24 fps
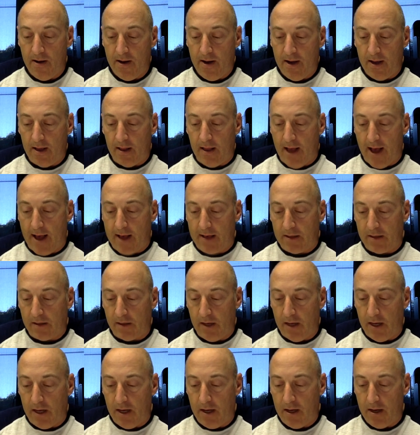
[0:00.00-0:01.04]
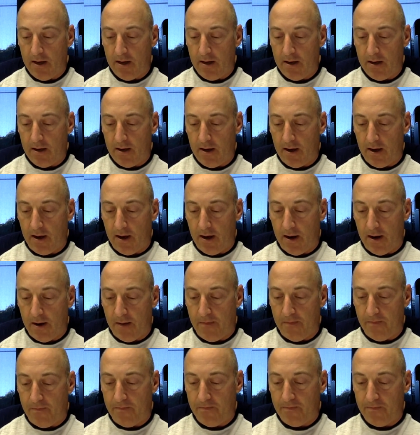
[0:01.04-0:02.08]
And lastly,
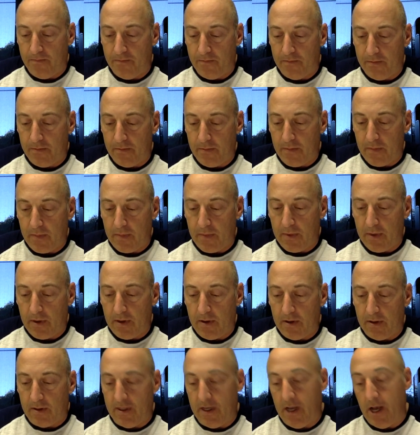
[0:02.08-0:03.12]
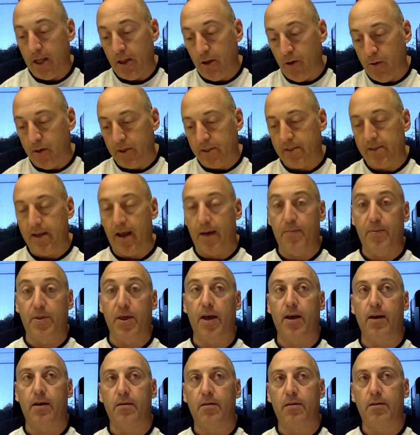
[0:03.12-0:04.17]
Deion Lewis, same
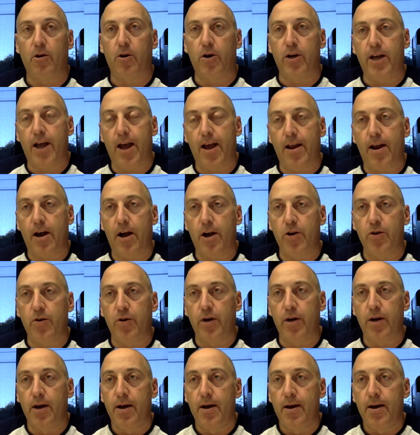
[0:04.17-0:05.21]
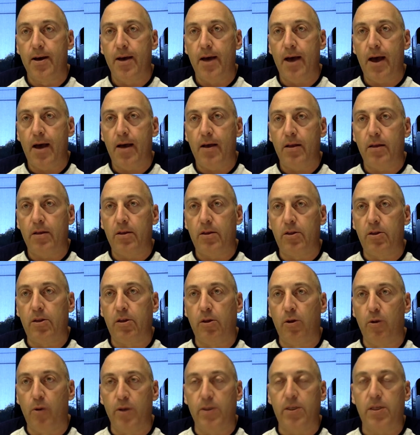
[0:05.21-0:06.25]
thing, 3,800.
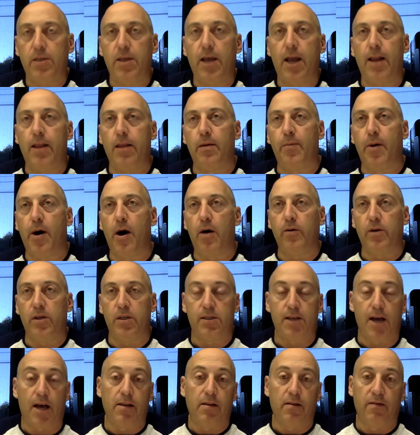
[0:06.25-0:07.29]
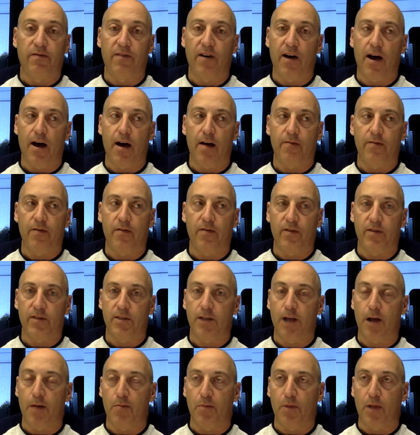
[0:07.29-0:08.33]
Lewis is getting the ball inside the five if it's
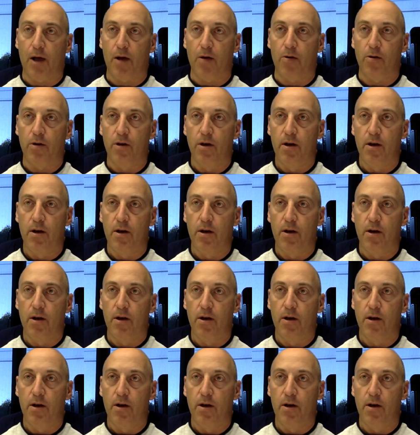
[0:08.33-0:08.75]
not Blount.